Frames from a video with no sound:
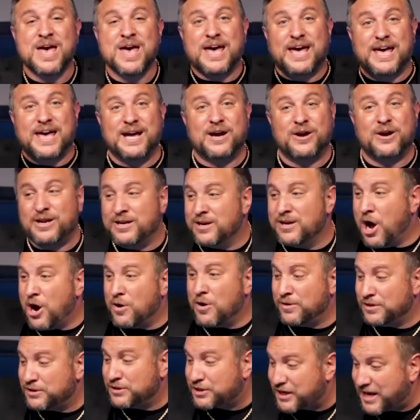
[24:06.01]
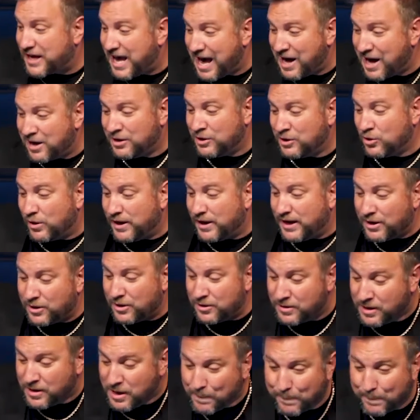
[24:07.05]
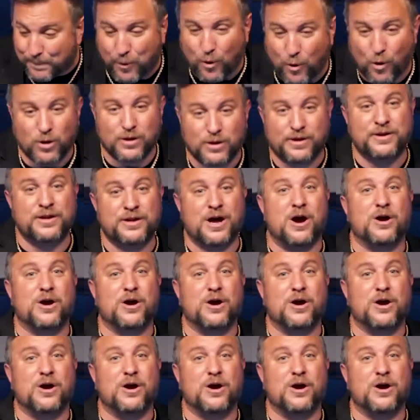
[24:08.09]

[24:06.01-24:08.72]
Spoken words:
here in Orange County or here in Portland,